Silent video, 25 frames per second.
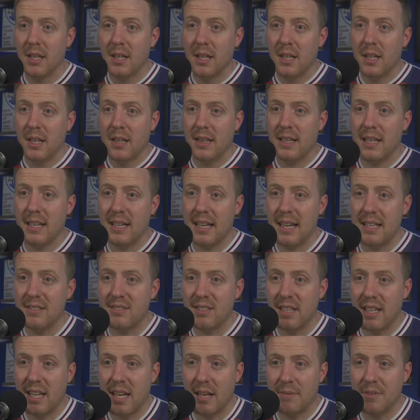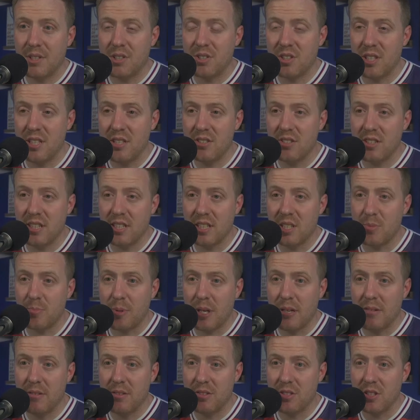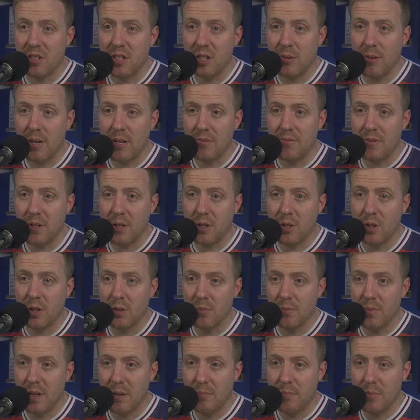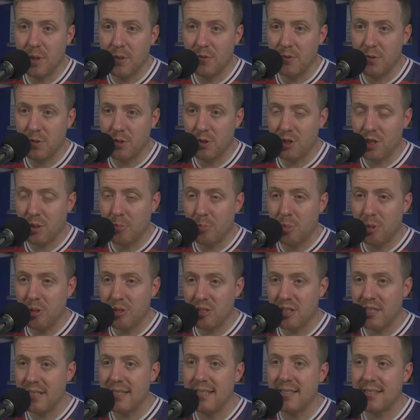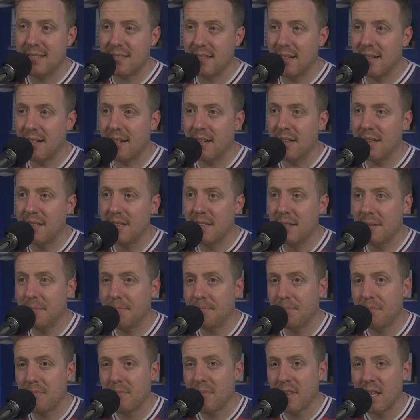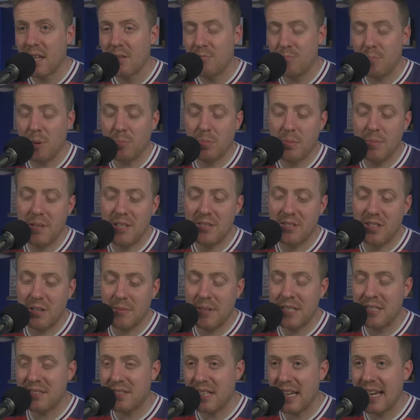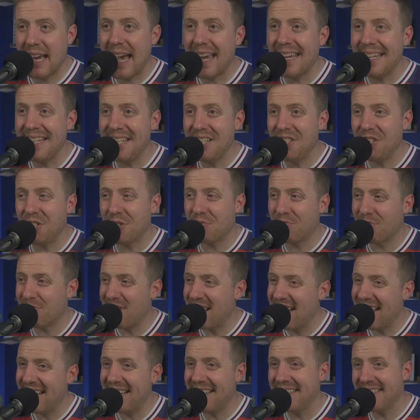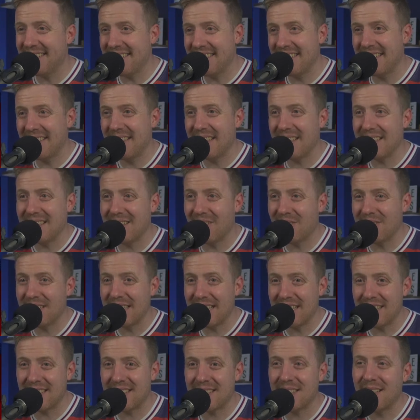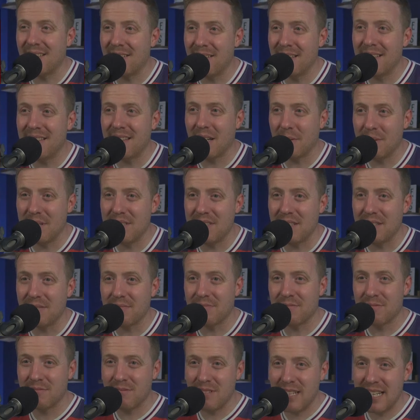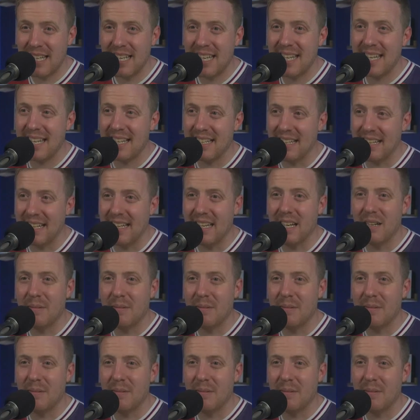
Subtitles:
Let Eze have a season experience in the UEFA Cup, then move to a Champions League side. Problem is that his age really isn't on his side, though, is it? Really?